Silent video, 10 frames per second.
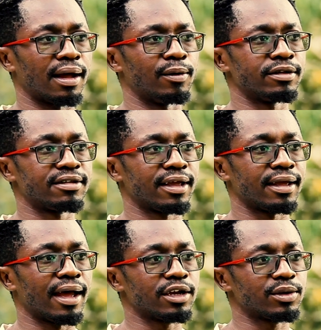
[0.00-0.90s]
I will
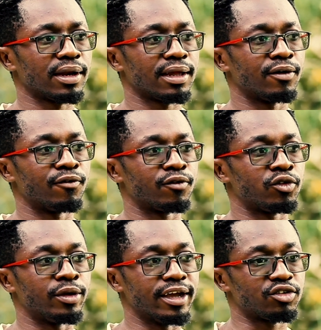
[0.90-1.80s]
say, actually,
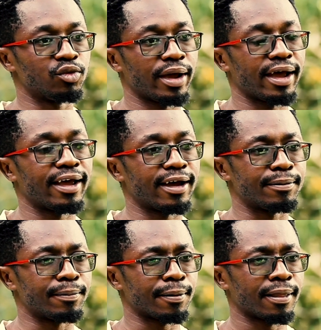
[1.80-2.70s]
to get where I
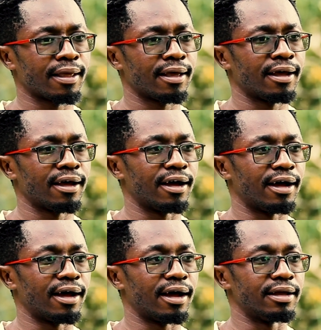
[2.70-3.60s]
am,
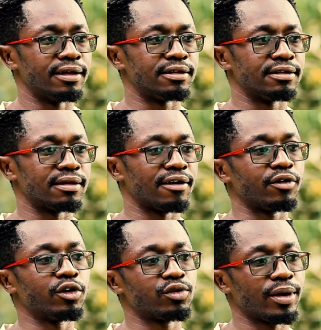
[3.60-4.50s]

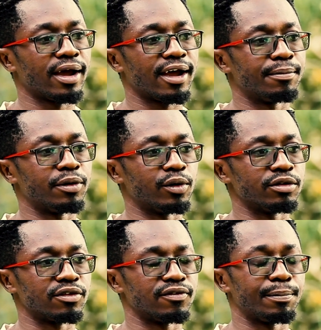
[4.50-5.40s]
I've got where I am
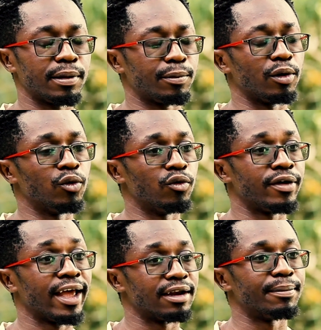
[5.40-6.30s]
because of the people
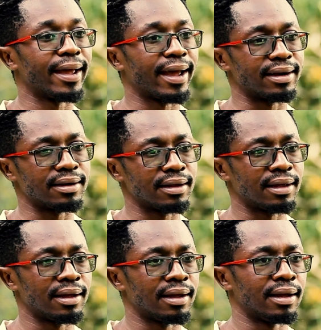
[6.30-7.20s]
who've held my hand,
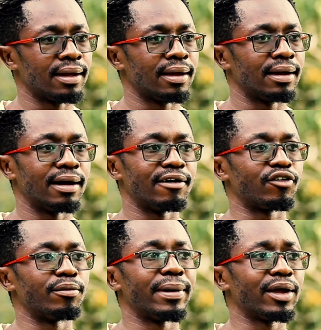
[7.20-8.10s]

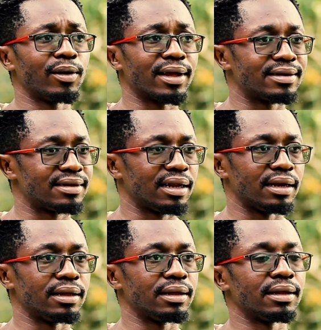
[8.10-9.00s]
from Michael
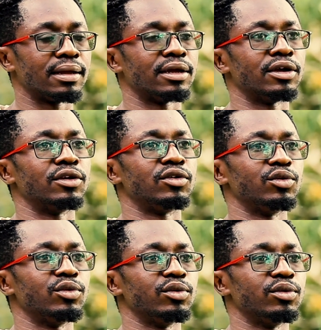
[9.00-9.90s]
Kateli
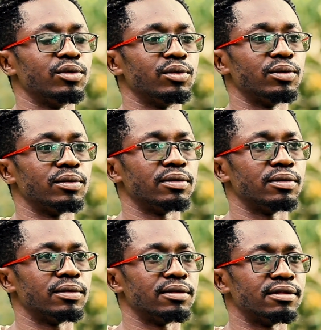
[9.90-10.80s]
to
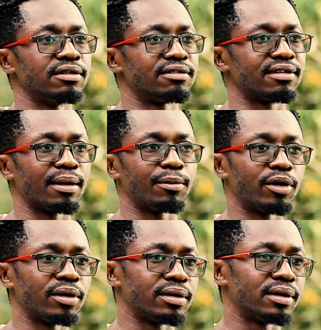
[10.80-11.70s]
the
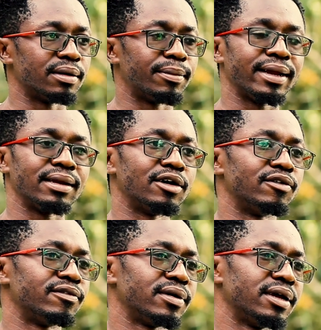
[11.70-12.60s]
Simon Miner
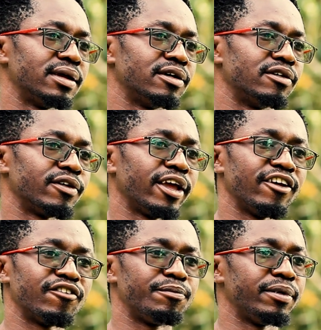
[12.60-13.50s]
of
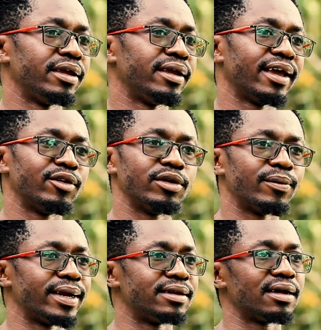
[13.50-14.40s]
AFP,
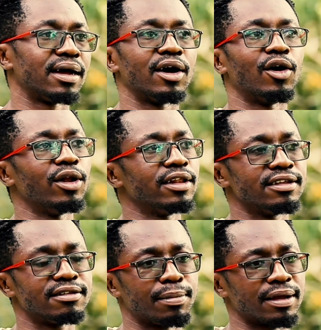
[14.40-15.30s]
Edwin Whiter, all
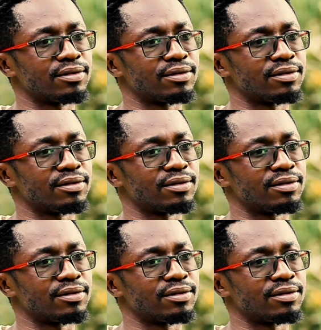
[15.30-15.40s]
these